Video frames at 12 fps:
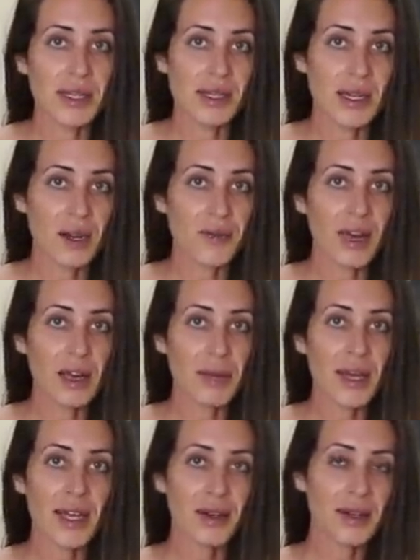stuff I
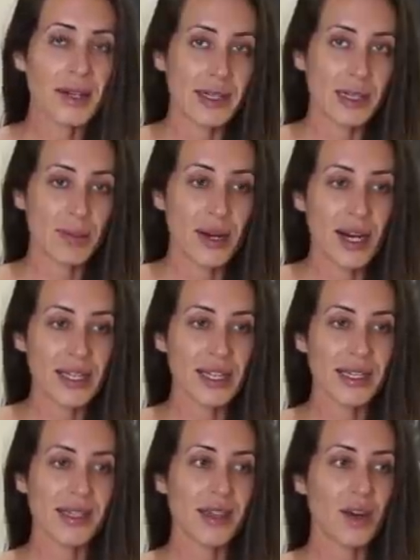make in an Instant Pot
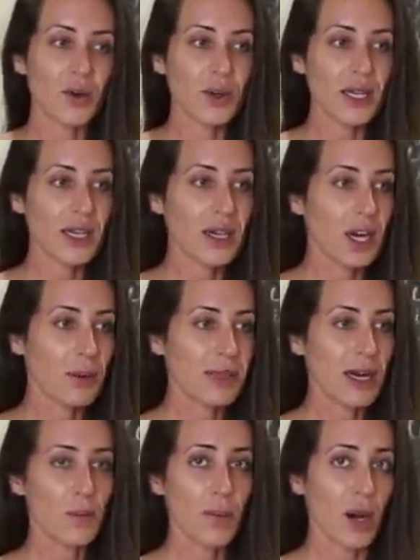that's not only comes
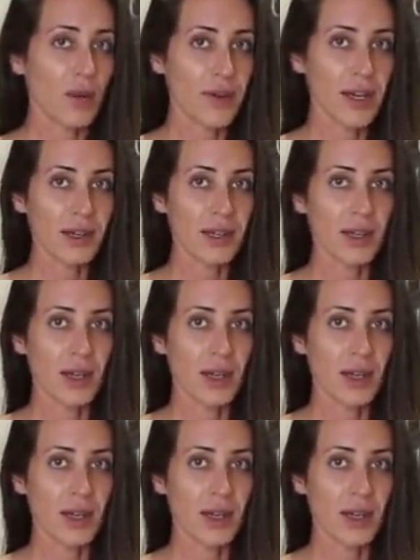out perfect,